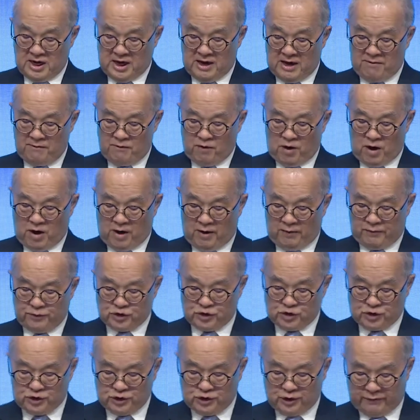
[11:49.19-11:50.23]

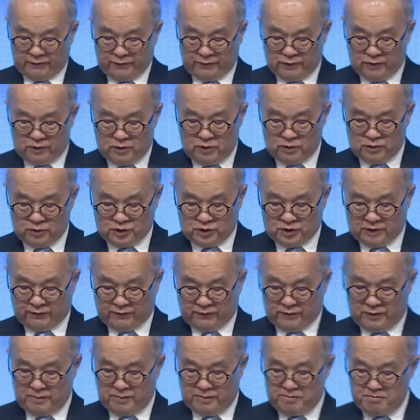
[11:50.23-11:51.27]
involves several
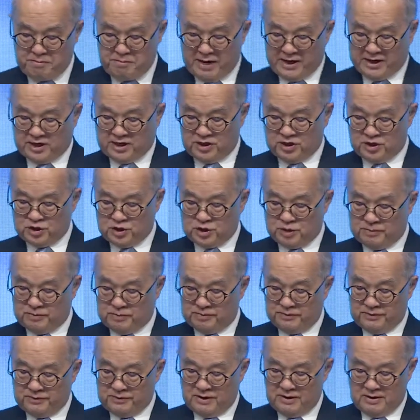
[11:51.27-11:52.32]
different
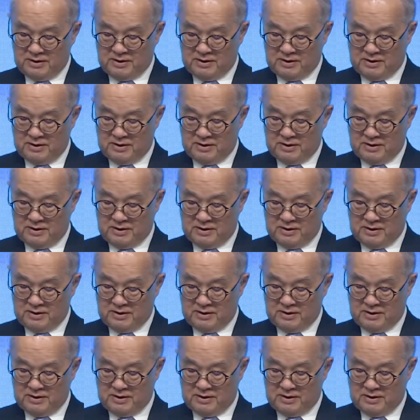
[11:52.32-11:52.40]
mechanisms